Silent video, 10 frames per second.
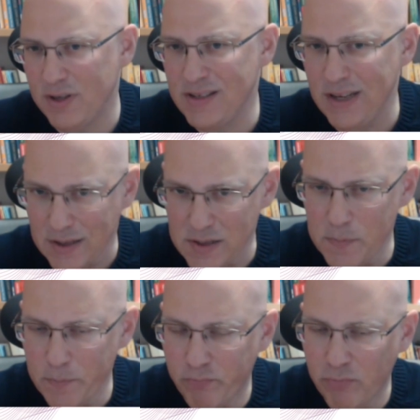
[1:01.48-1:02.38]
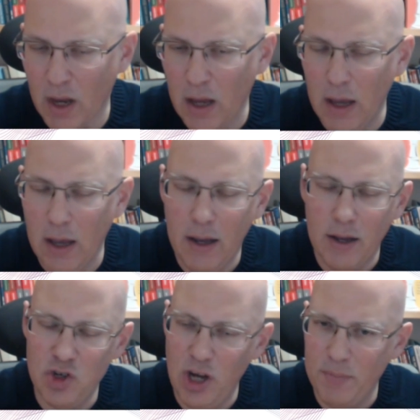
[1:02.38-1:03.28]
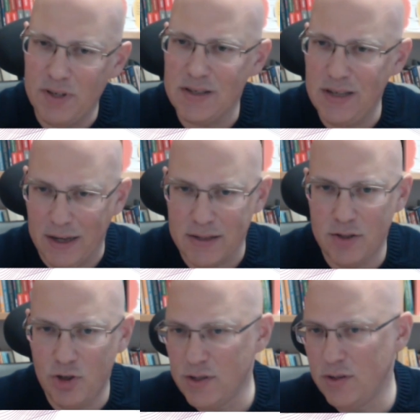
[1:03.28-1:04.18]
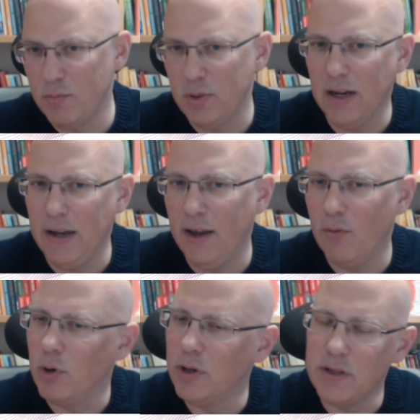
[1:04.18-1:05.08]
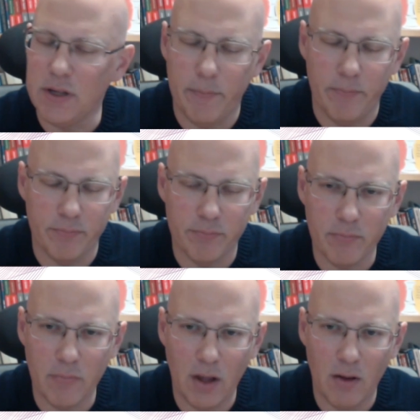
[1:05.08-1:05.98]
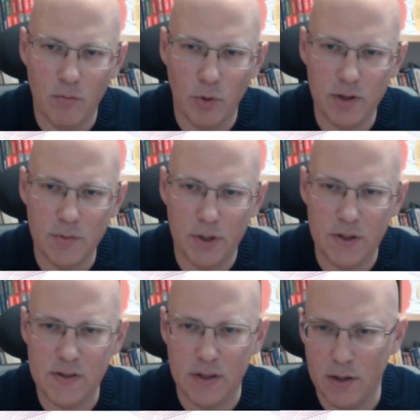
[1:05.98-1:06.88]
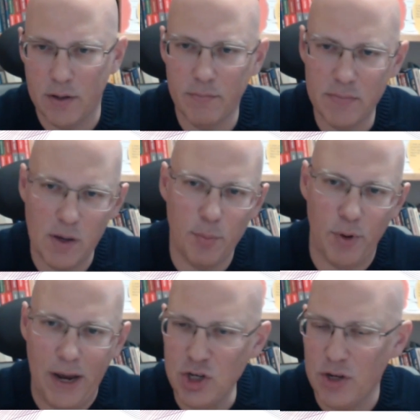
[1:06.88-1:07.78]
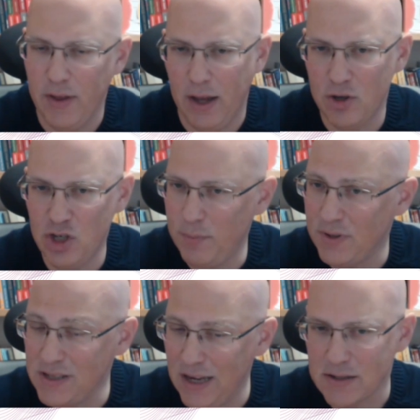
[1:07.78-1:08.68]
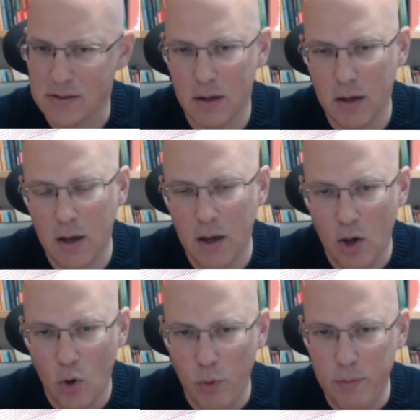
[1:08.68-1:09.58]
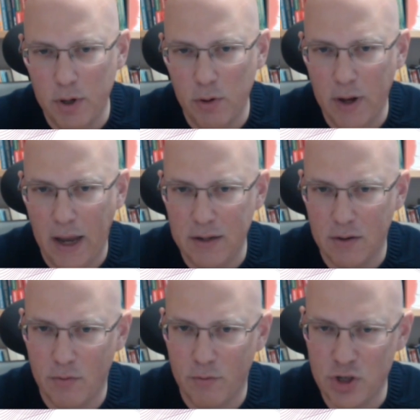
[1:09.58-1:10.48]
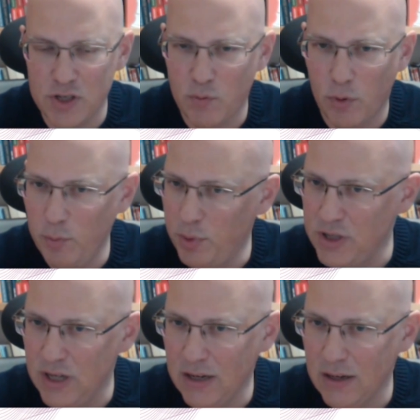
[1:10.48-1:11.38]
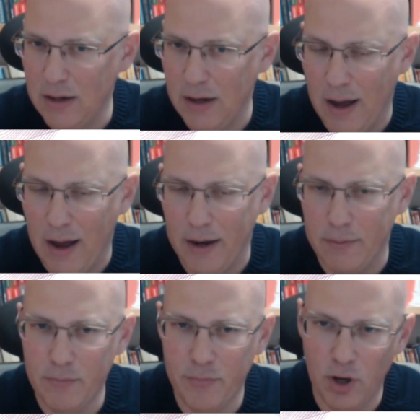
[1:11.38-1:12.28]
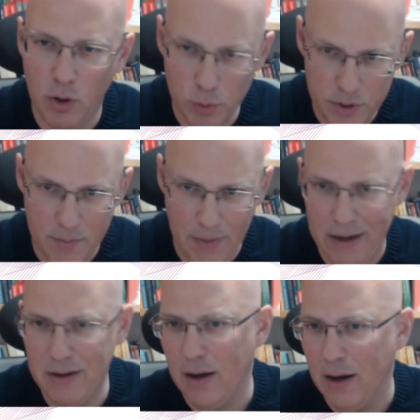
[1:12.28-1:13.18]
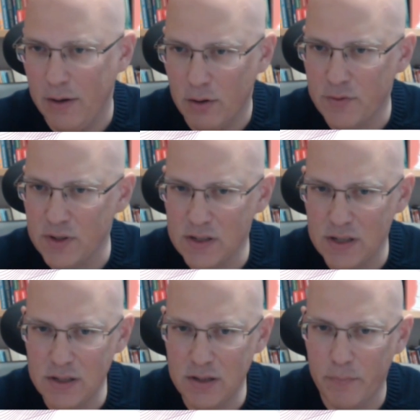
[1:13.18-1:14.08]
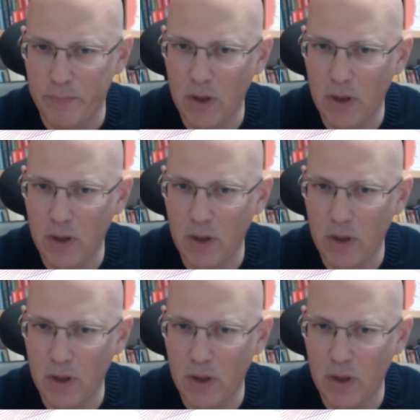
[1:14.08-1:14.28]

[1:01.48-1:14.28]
6. In chapter 6, just to be clear what is the separation there. In chapter 6, we will look at just one particular line, the old main line of the system,